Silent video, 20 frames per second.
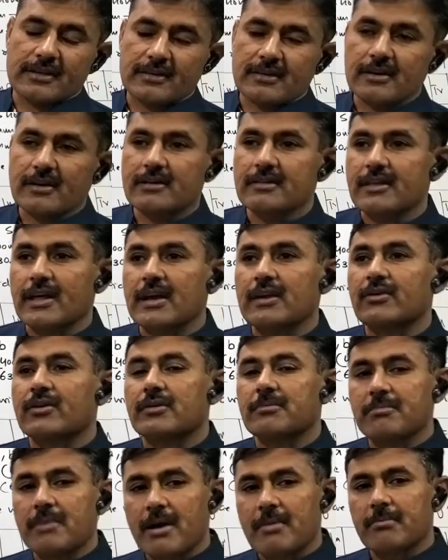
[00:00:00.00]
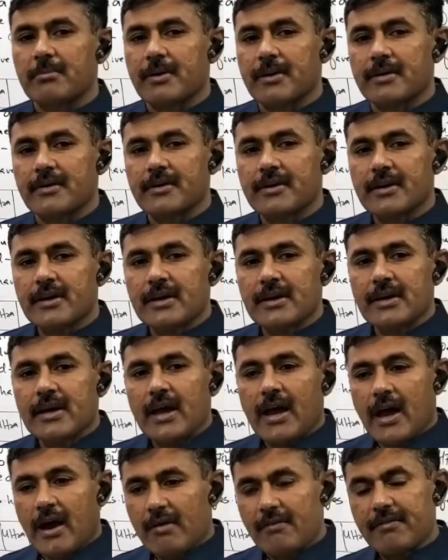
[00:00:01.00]
thylakoid membrane,
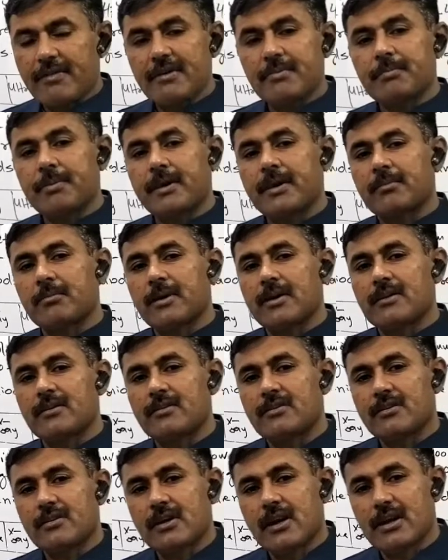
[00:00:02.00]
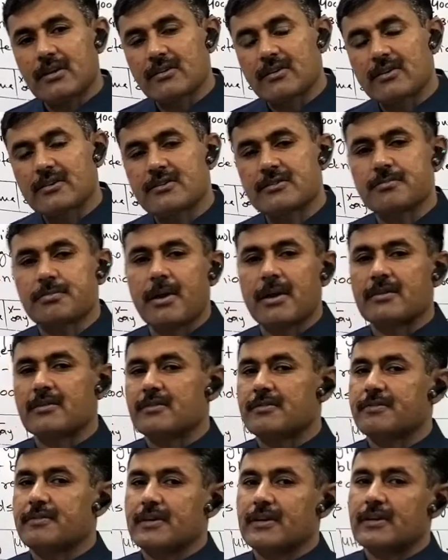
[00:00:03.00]
every pigment has a
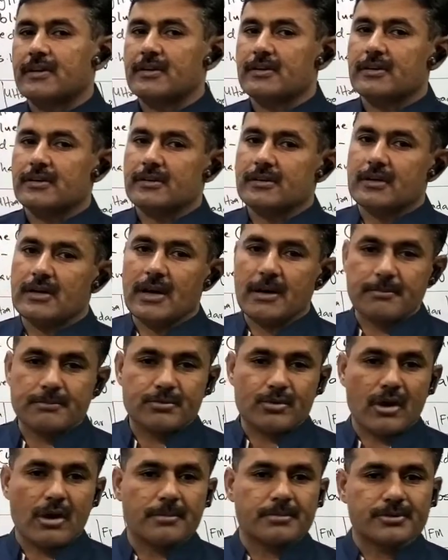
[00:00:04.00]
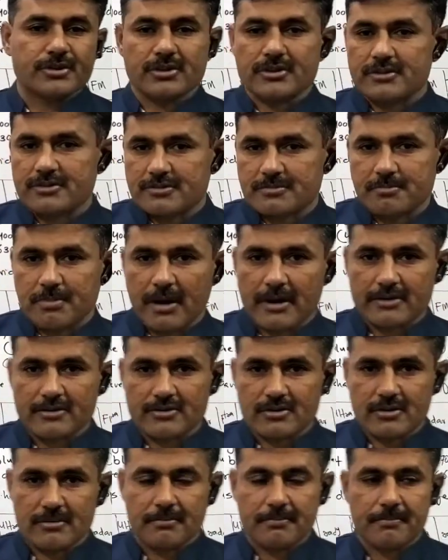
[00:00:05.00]
specific absorption
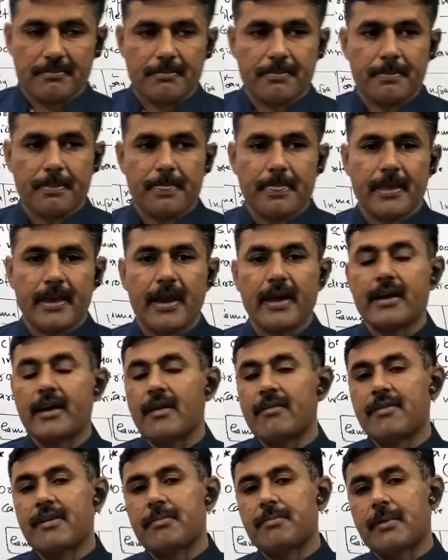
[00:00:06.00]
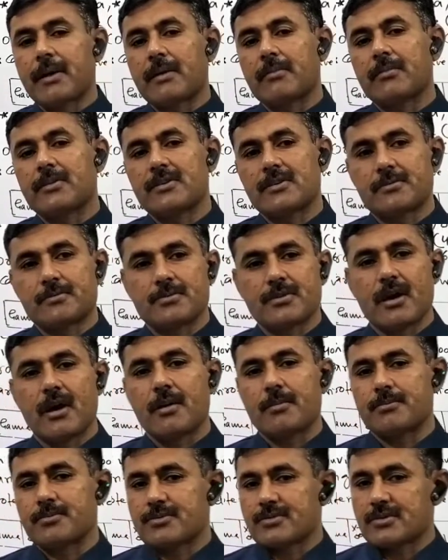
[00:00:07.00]
spectrum, and every pigment
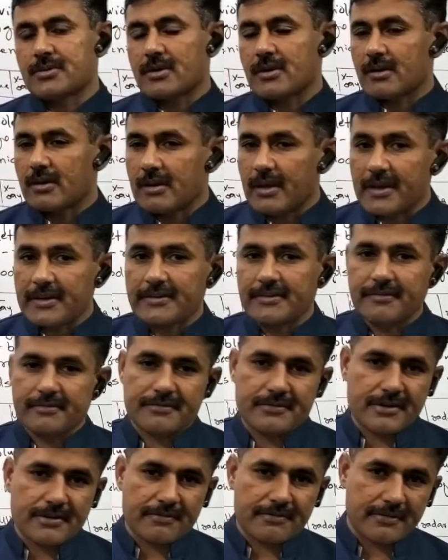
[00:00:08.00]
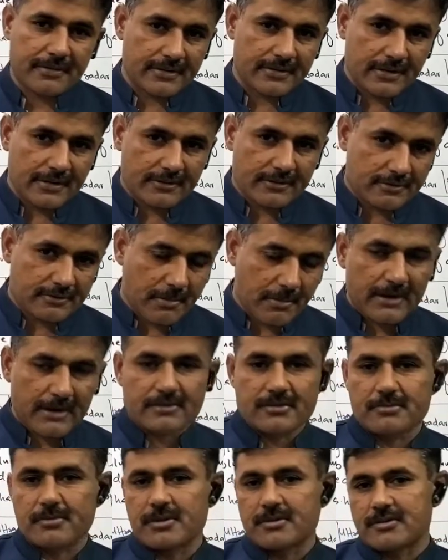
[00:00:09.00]
absorbs light of different
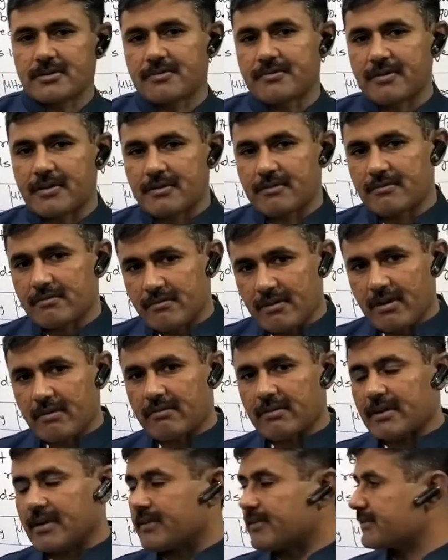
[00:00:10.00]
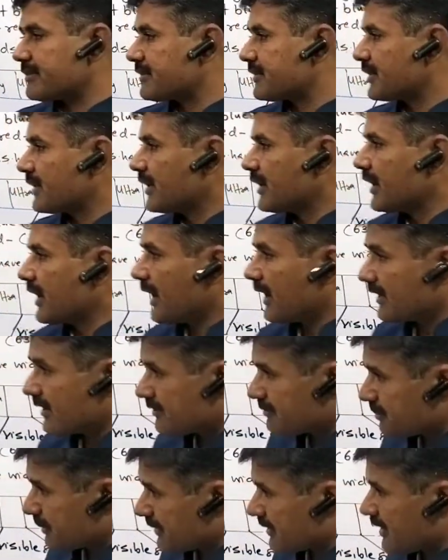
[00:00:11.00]
spectrum or different wavelengths. And as
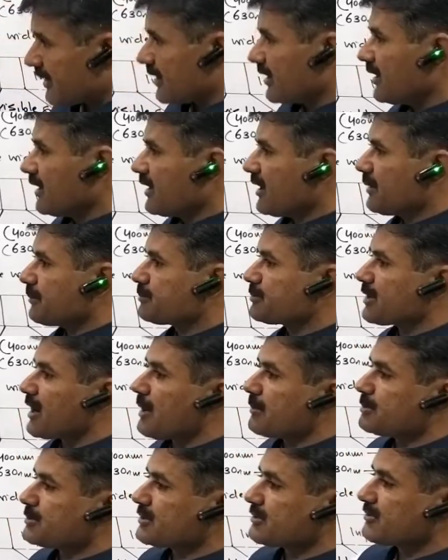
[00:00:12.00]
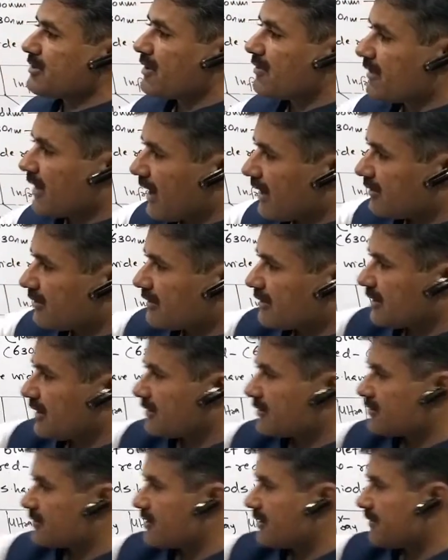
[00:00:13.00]
per their absorption, we have
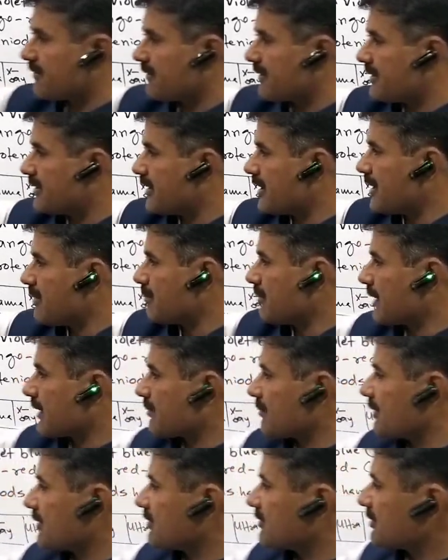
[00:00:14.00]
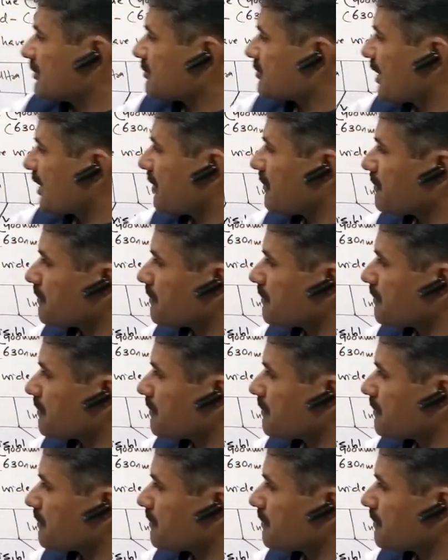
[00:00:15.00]
categorized different pigments absorb